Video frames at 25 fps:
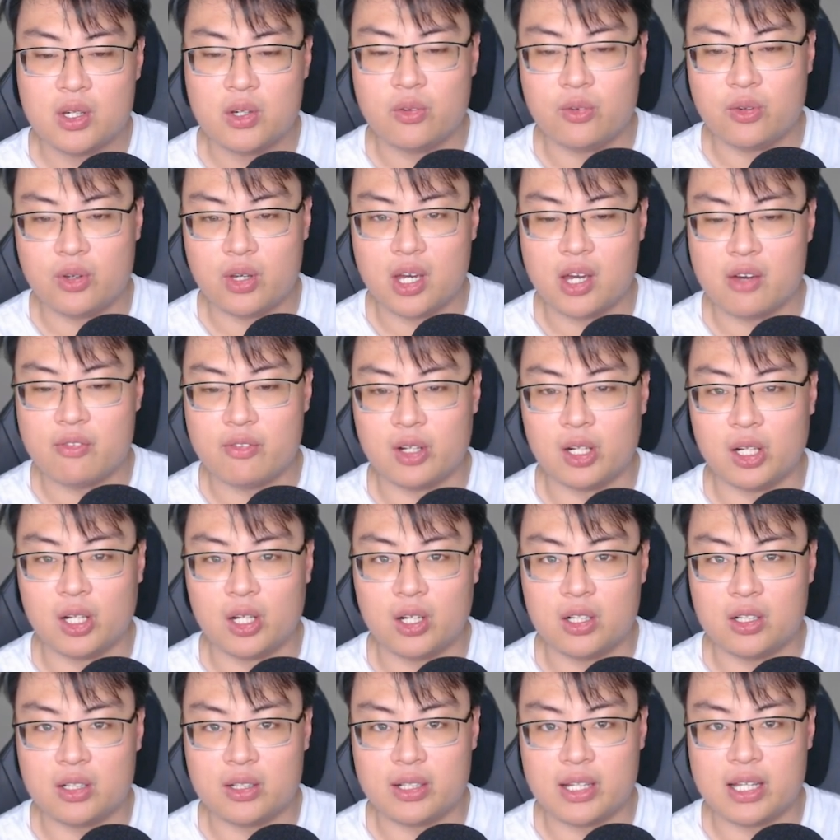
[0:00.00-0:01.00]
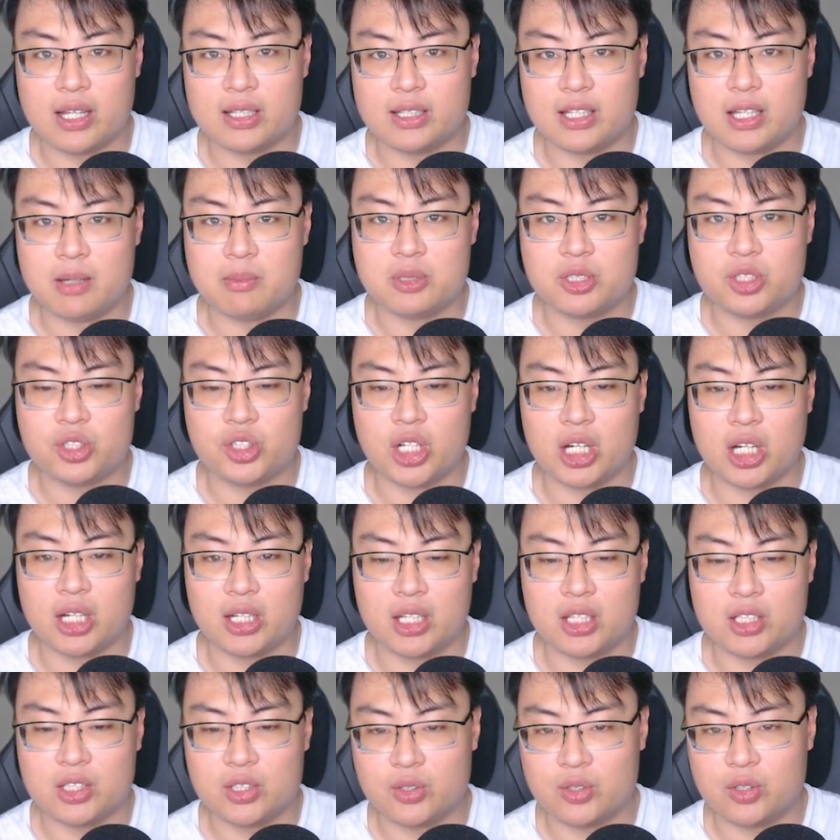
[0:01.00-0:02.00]
We have a lot that names
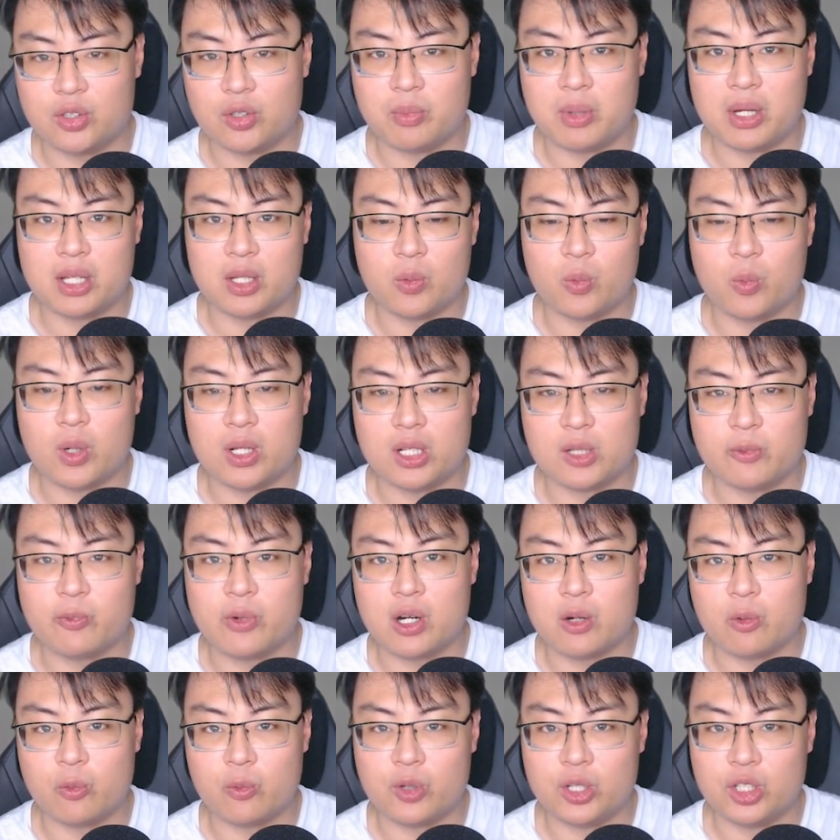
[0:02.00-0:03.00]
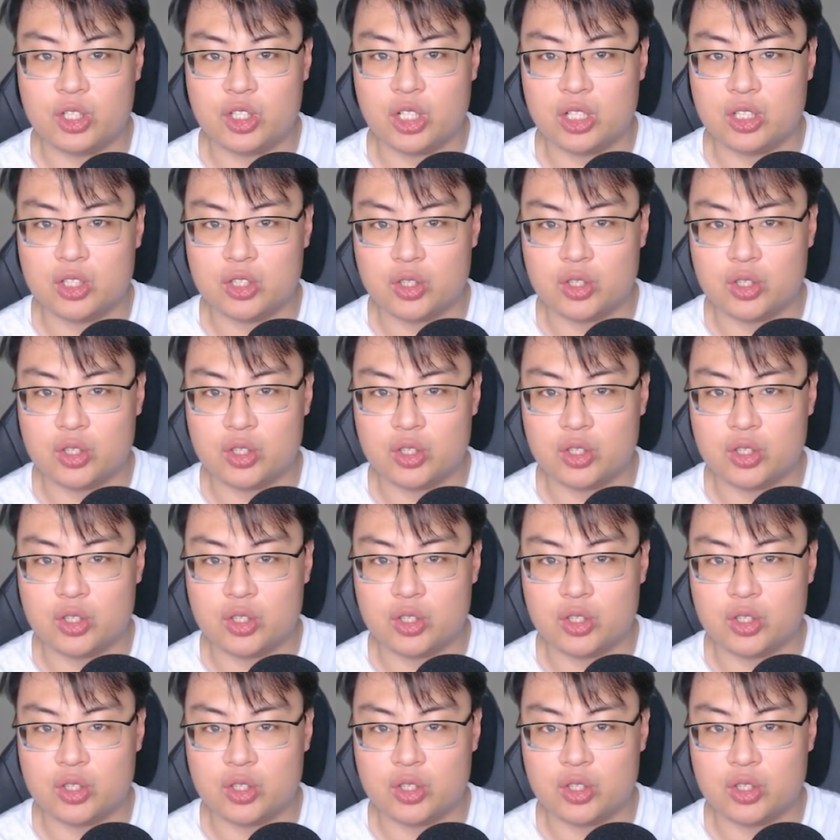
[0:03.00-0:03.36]
Changi, so no matter what region.